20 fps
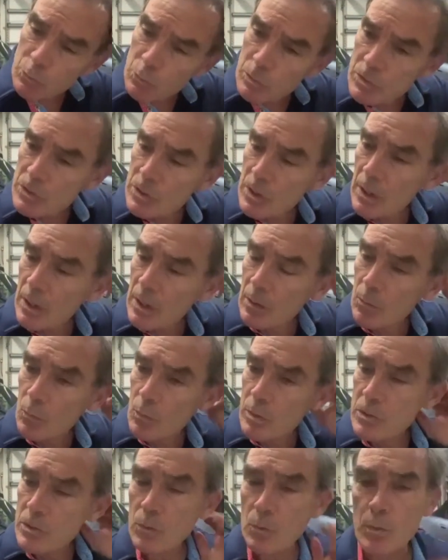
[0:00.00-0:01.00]

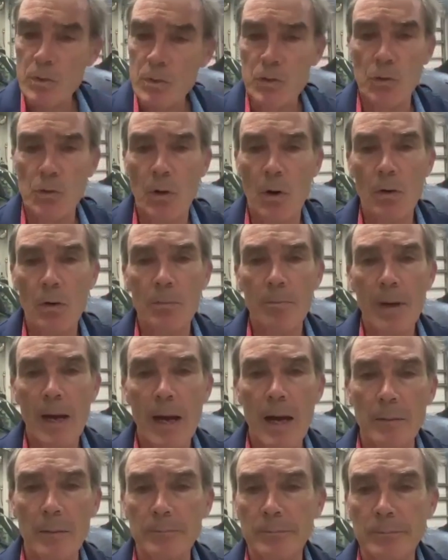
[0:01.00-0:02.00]
was drawn
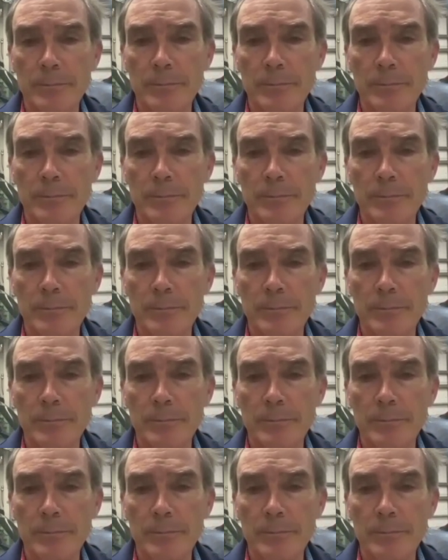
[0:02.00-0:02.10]
by